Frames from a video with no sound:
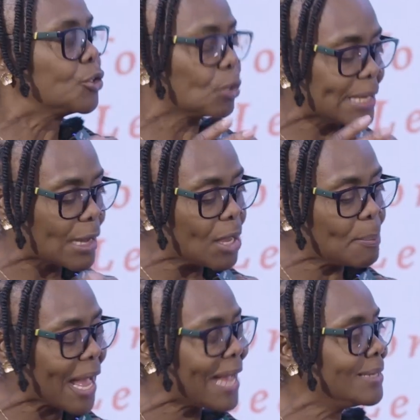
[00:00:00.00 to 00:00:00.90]
To
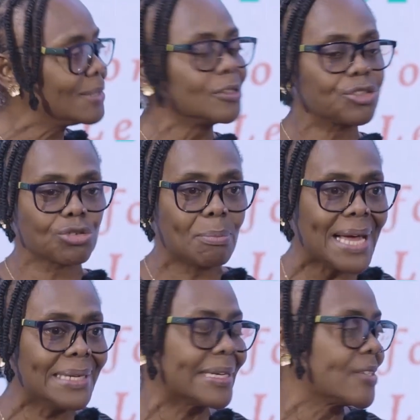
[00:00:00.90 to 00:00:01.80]
handle
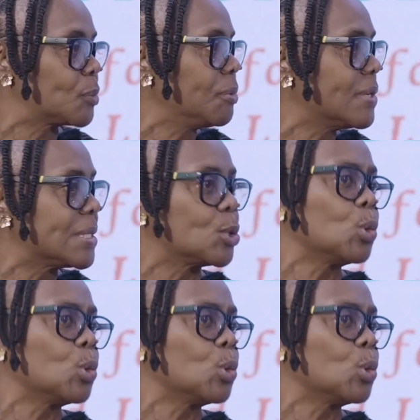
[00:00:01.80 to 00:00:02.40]
traumatic mm. experiences?